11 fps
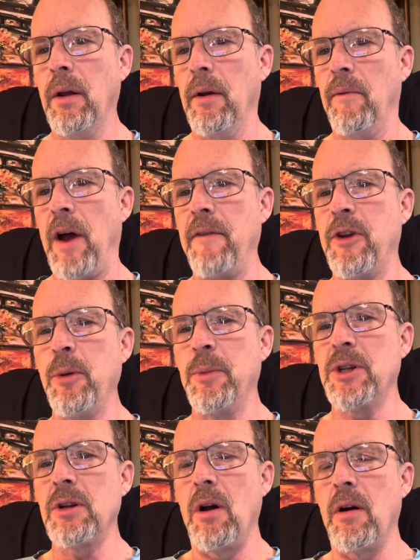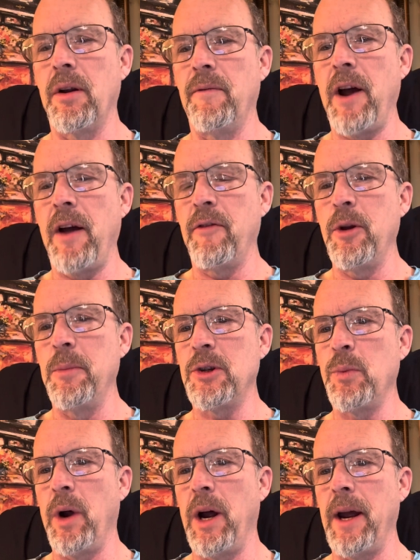5 cubits long and 5
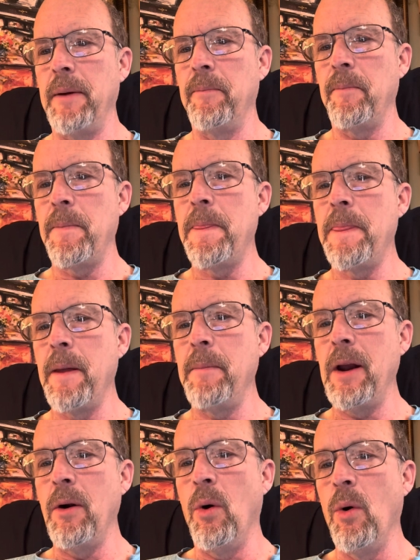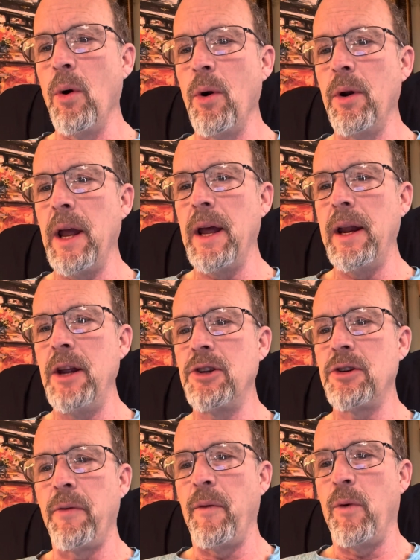cubits wide. They made a horn at each
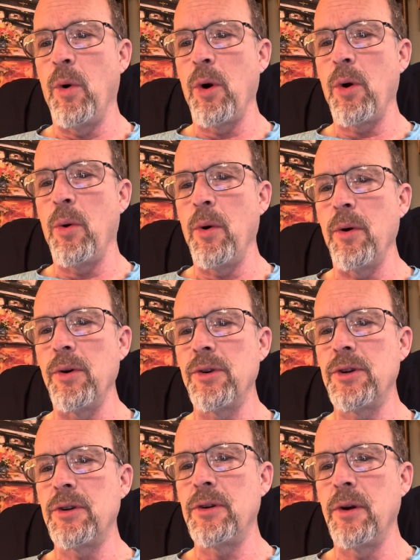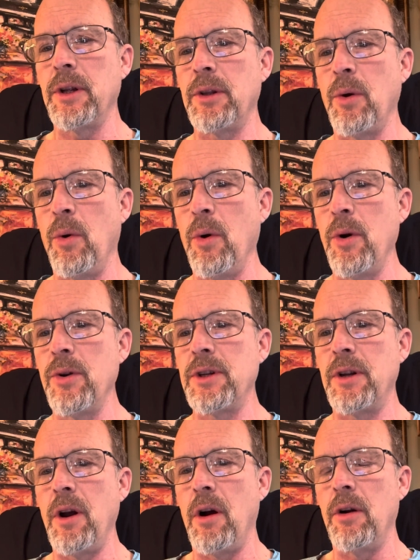of the 4 corners, so that the horns in
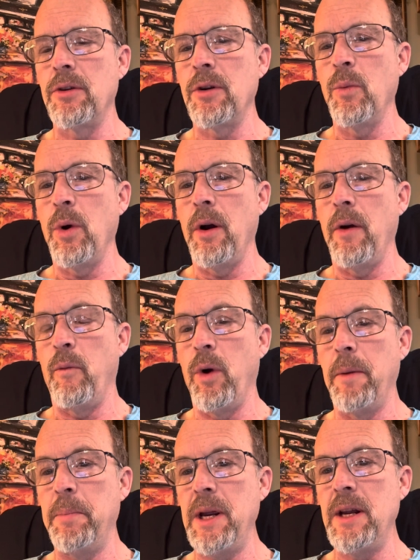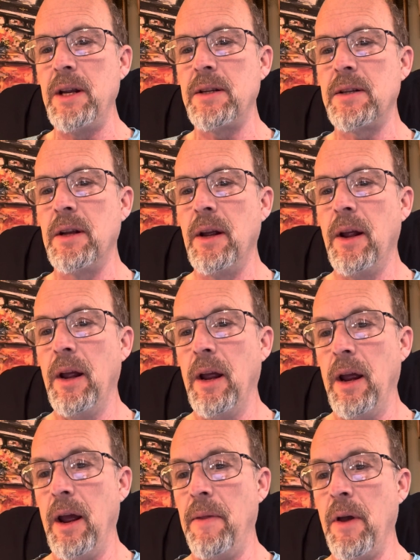the altar were of one piece,
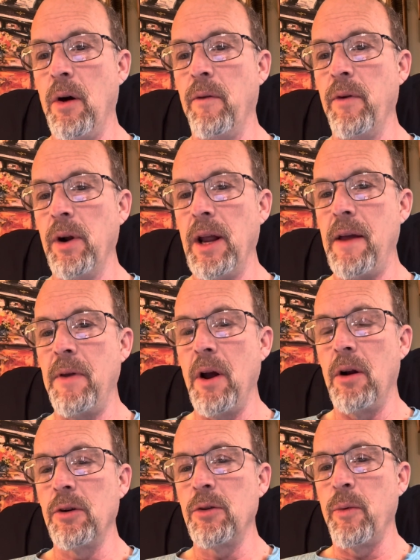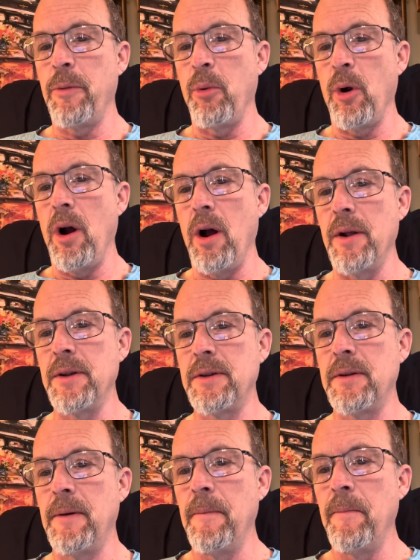and they overlaid the altar with
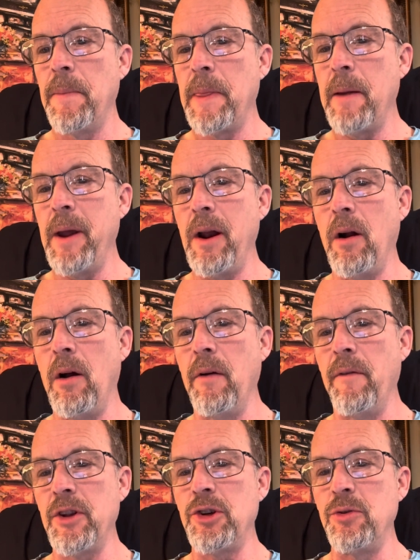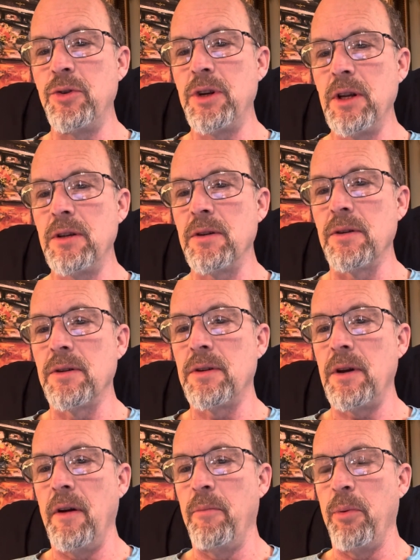bronze. They made all of its utensils
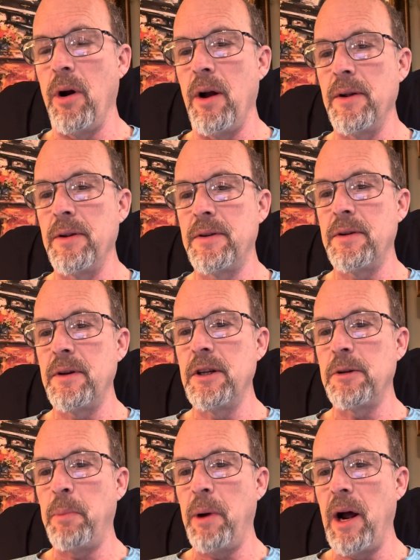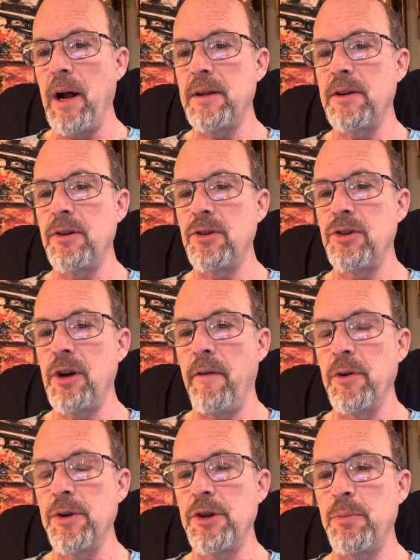of bronze, its pots,
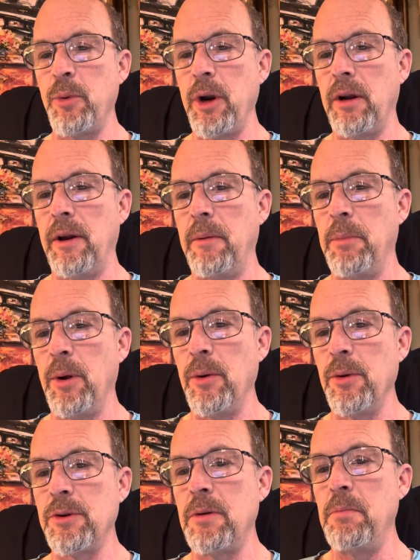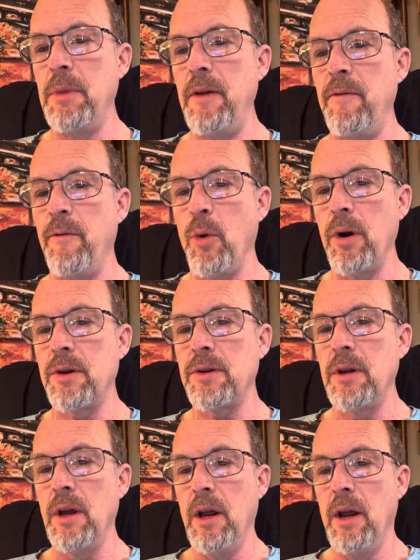shovels, sprinkling bowls, meat forks,
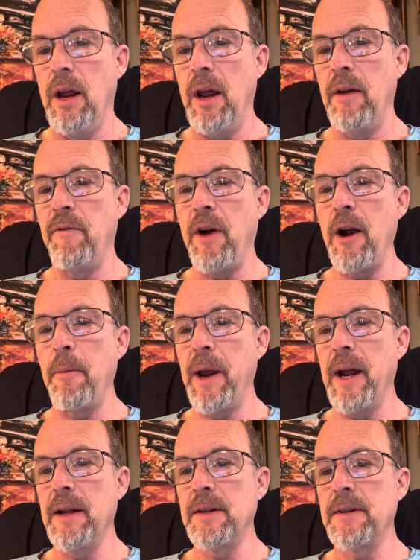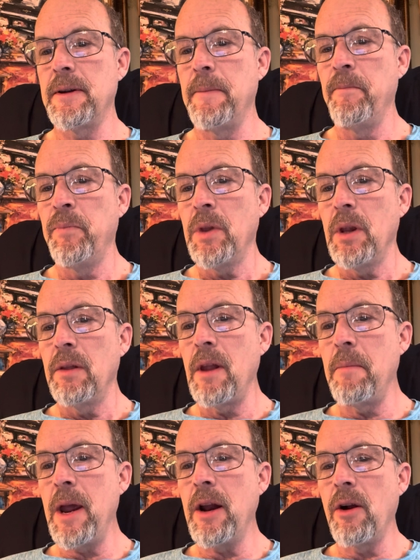and fire pans. They
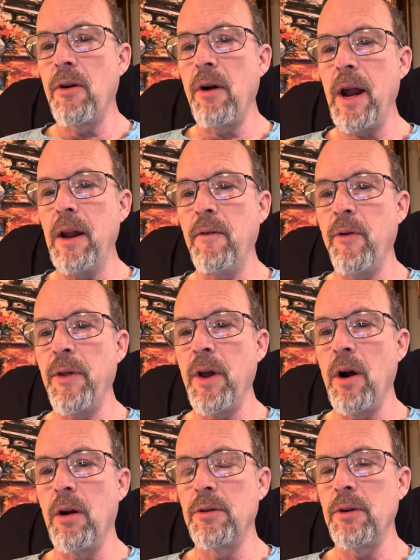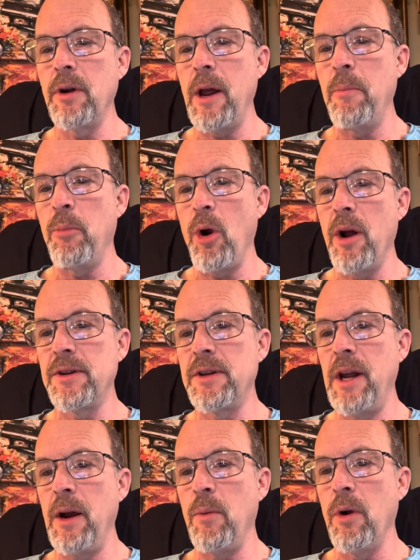made a grating for the altar, a bronze
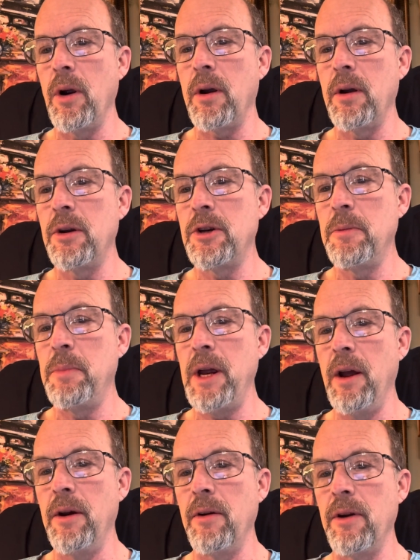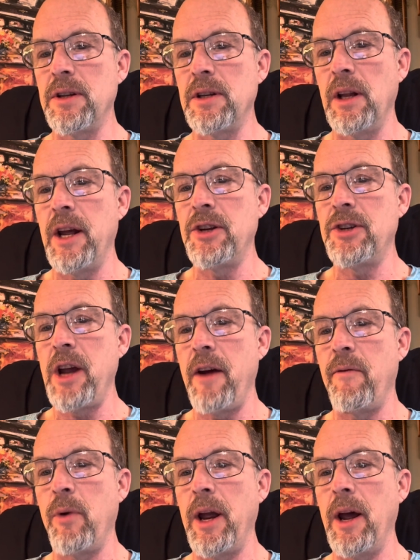network to be under its ledge
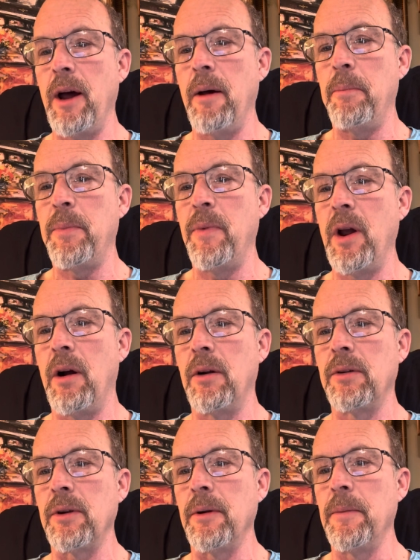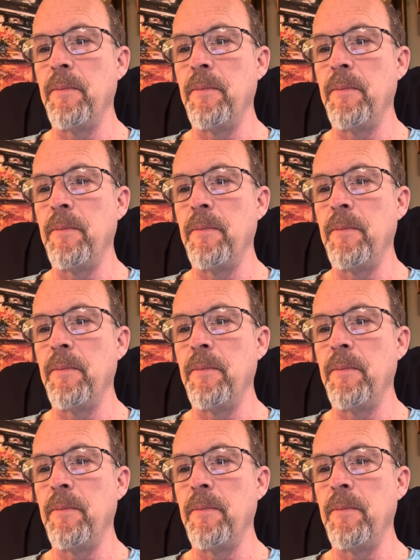halfway up the altar.